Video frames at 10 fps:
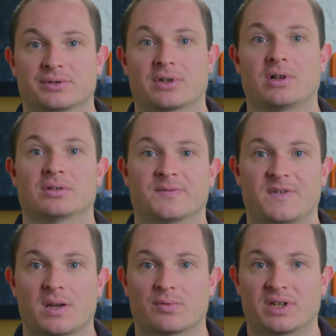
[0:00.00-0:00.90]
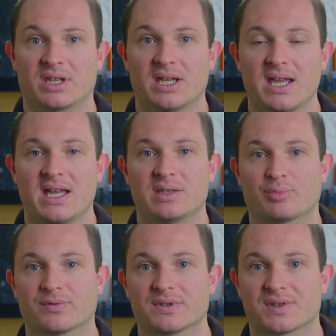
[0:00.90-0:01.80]
the colored fabric and
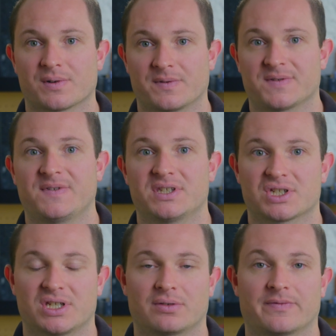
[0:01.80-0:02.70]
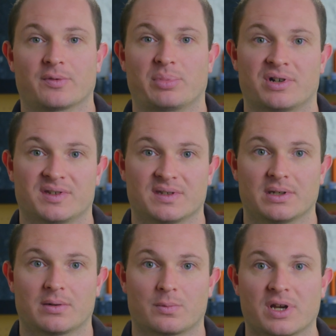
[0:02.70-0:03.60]
improve the surface finishing of your part
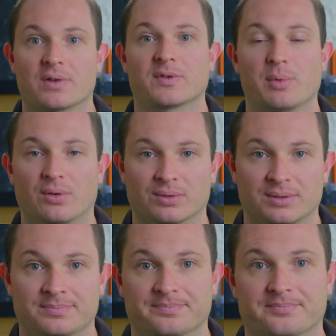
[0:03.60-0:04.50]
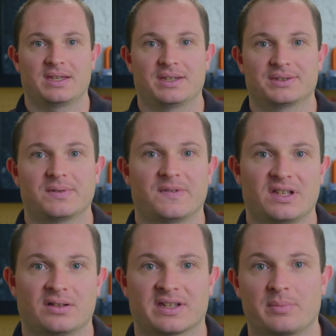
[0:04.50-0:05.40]
right off the mold. The
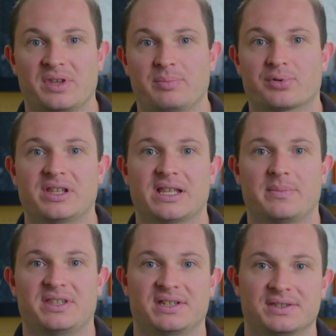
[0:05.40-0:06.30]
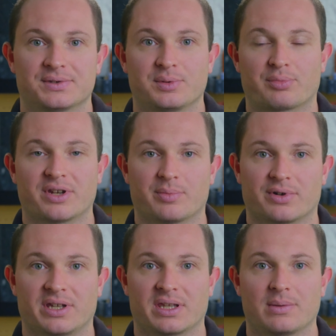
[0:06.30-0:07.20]
veil can be pre-laminated to the
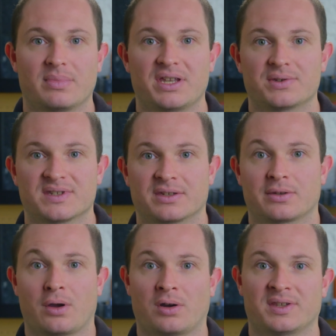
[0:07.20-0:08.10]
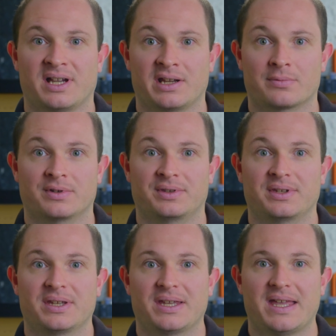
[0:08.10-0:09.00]
prepreg by using a hot iron
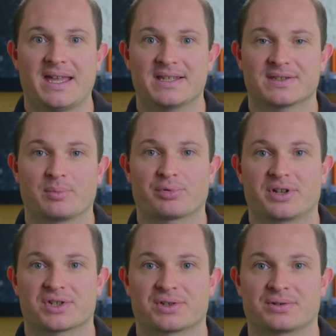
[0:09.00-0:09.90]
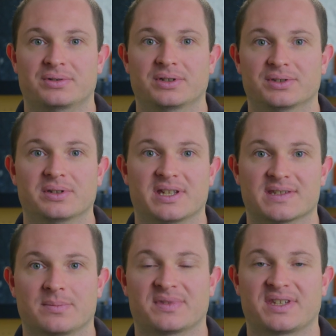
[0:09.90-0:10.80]
and some pressure to get some